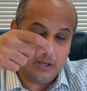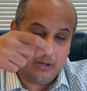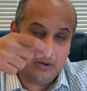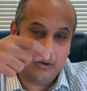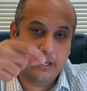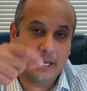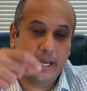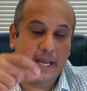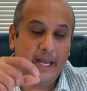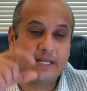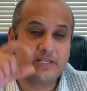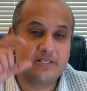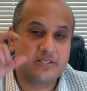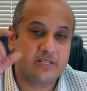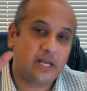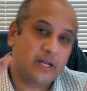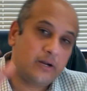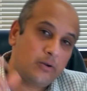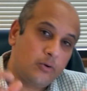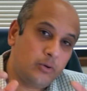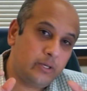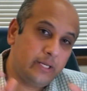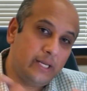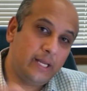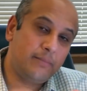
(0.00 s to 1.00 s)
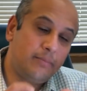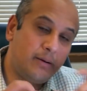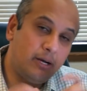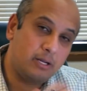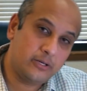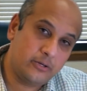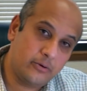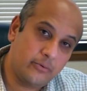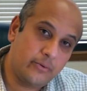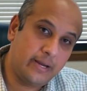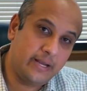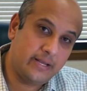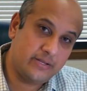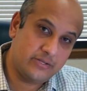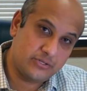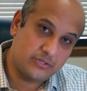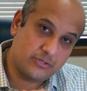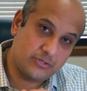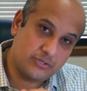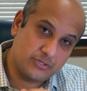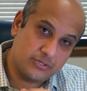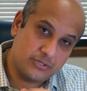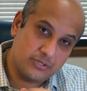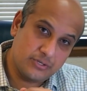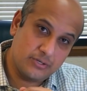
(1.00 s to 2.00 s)
Okay, it's not only about your
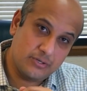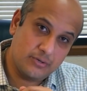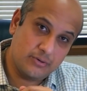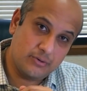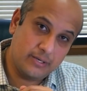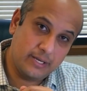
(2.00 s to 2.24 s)
answers.